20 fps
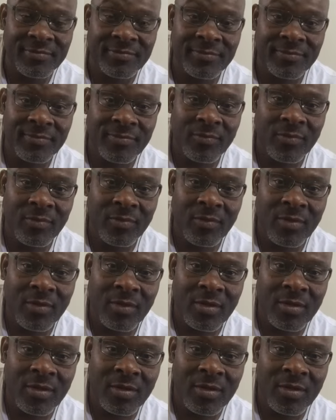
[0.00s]

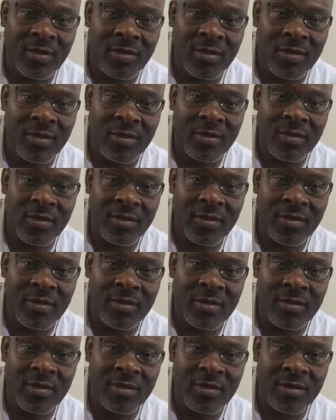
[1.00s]
Nothing is said.